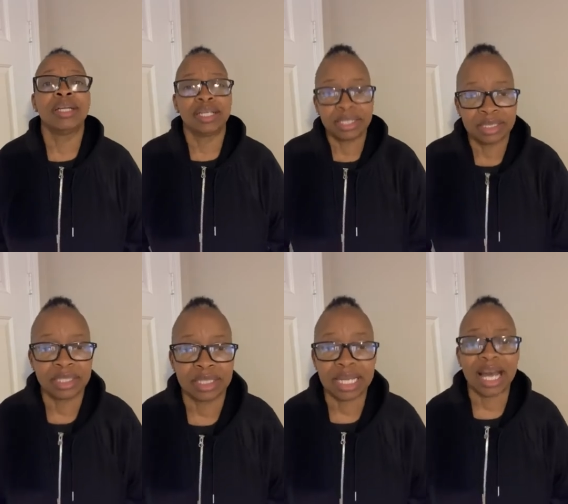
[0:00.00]

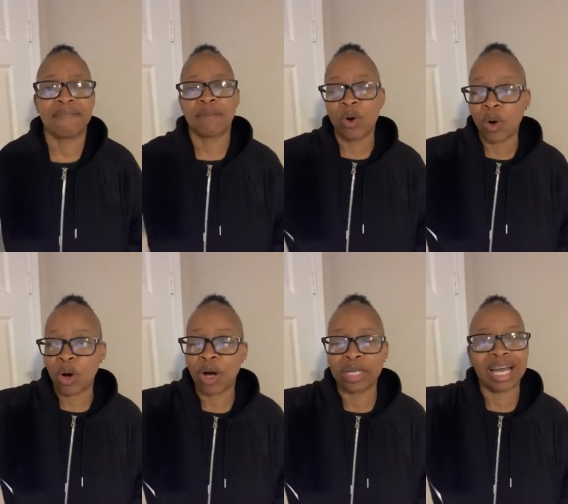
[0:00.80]
Listen, I've
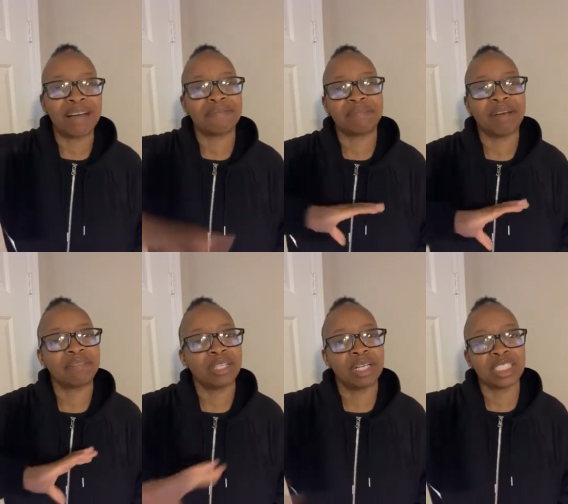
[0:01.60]

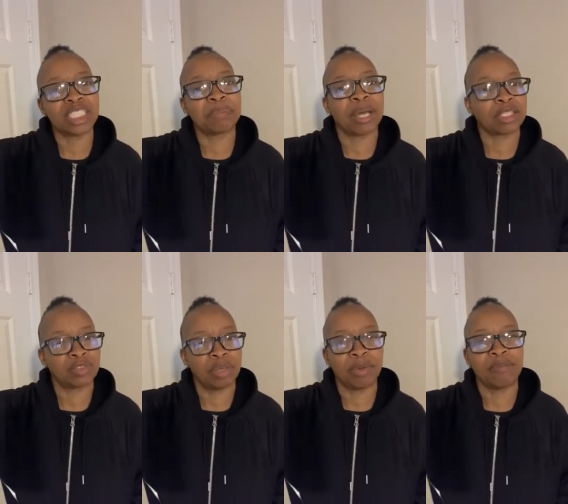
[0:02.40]
done the
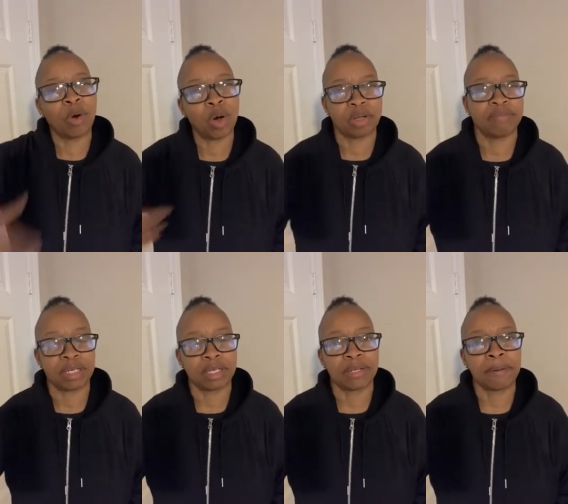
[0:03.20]
spectrum of all of
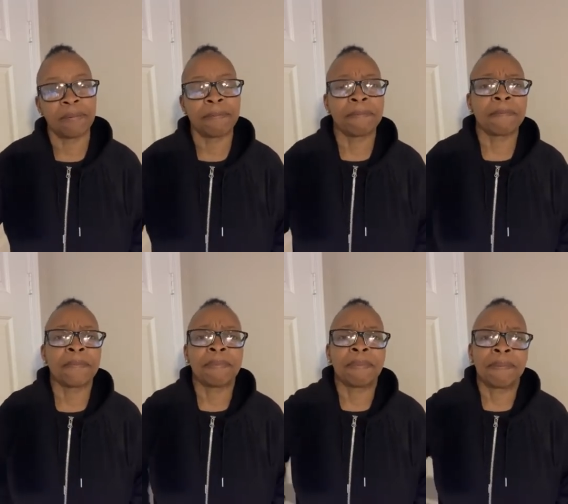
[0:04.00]
it,
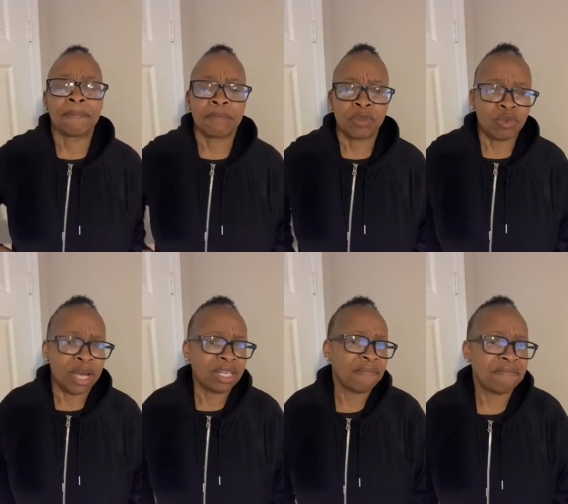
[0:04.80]

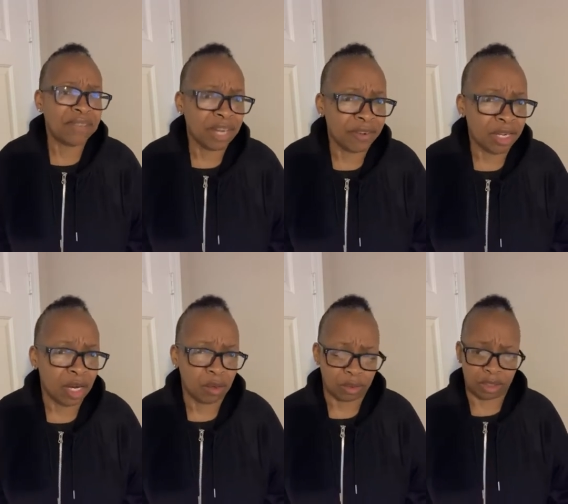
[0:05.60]
trying to figure it
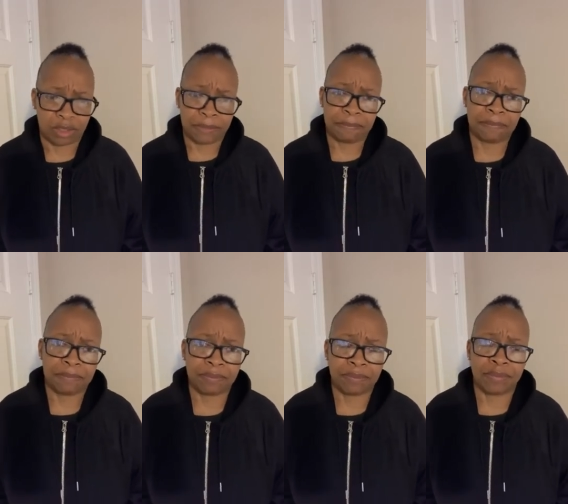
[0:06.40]
out.
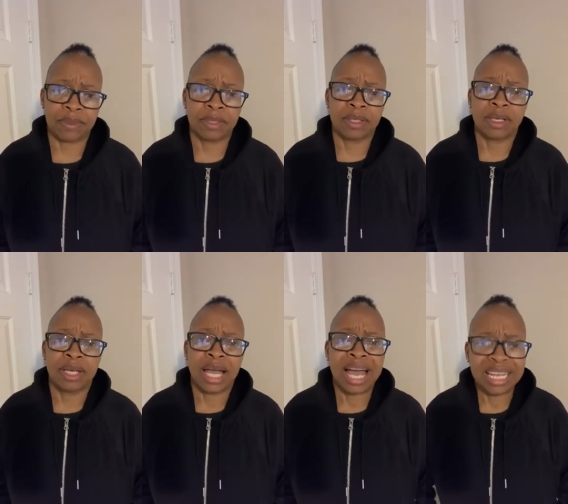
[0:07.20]

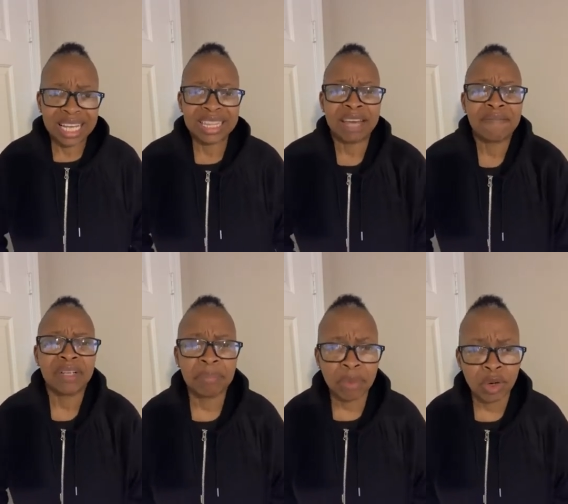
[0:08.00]
And I think for
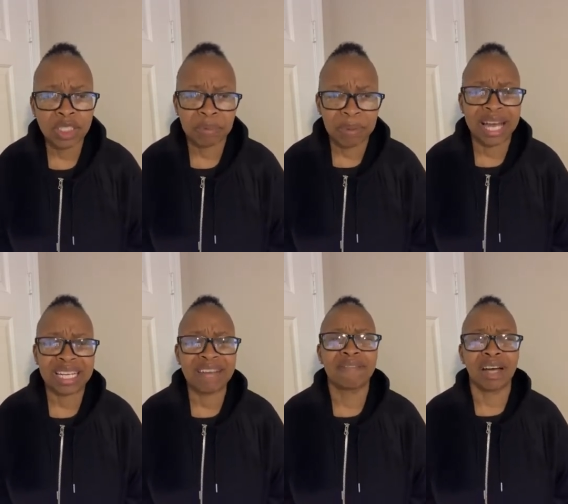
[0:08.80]
the most part,
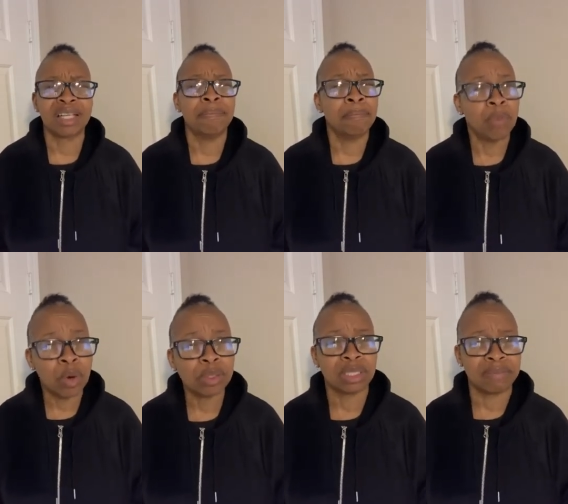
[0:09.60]
I've gotten
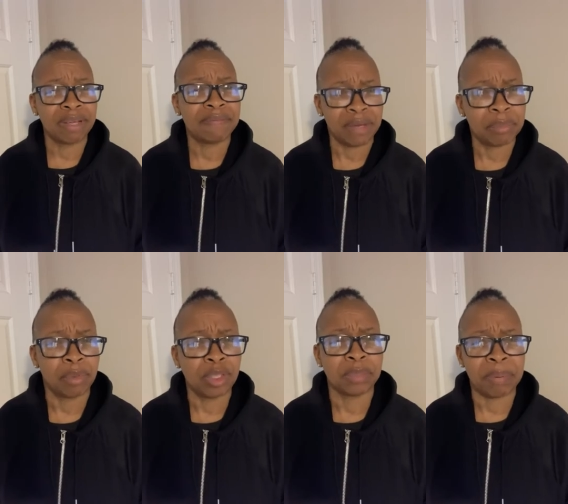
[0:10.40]
most of it for the
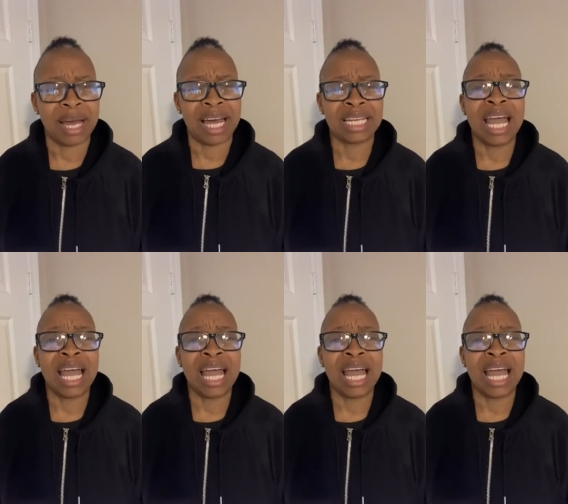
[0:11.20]
most part.